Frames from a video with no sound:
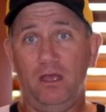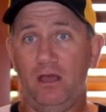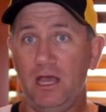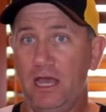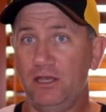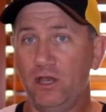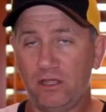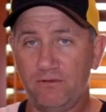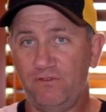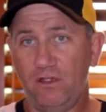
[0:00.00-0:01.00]
No
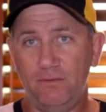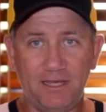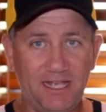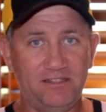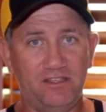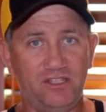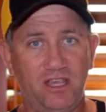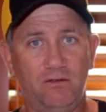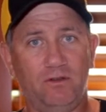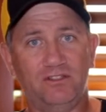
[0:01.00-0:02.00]
confirmed dates as
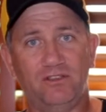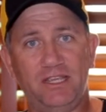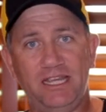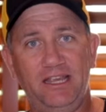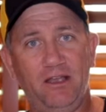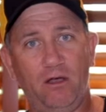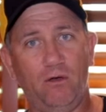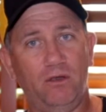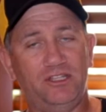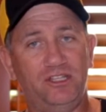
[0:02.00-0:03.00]
yet. Once I hear,
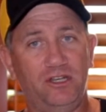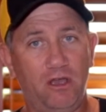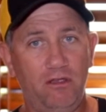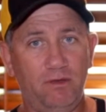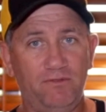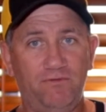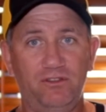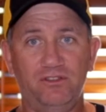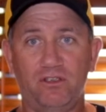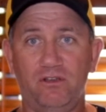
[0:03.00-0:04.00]
I'll let you know. But for
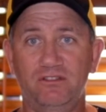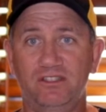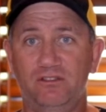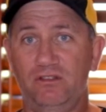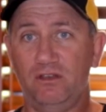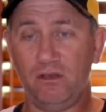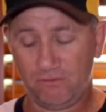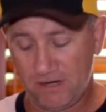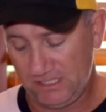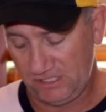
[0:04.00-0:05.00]
you guys that do the
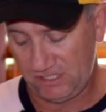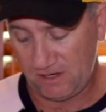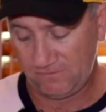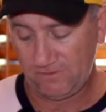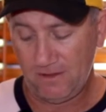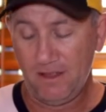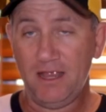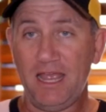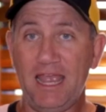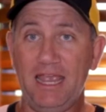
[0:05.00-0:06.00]
long-range stuff
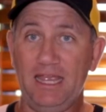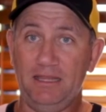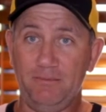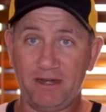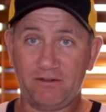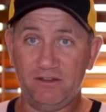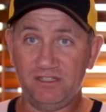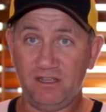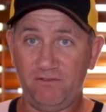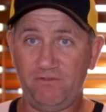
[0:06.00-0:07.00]
and the macro
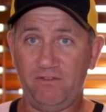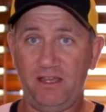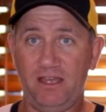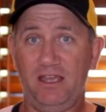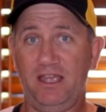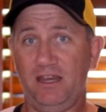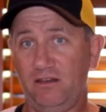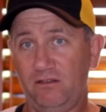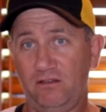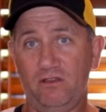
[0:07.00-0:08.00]
stuff, and
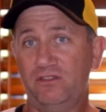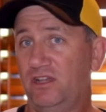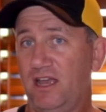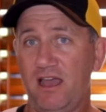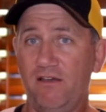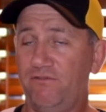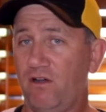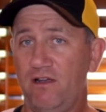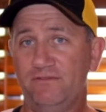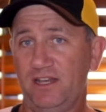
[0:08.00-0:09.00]
got your
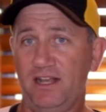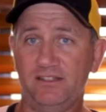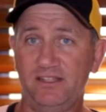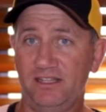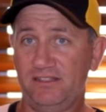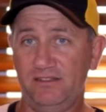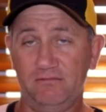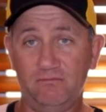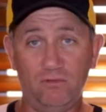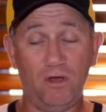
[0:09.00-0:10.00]
R5s and
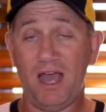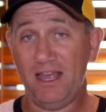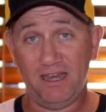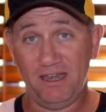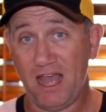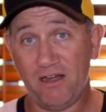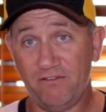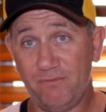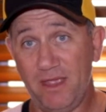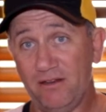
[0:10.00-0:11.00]
R6 or an
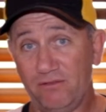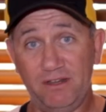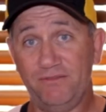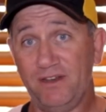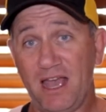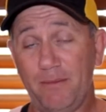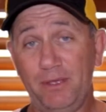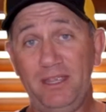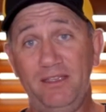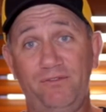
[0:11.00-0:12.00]
RF mount, or even
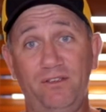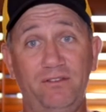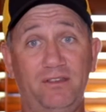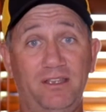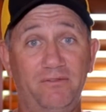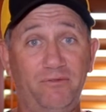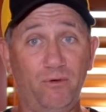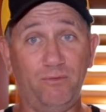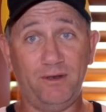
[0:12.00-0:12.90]
RP if you can afford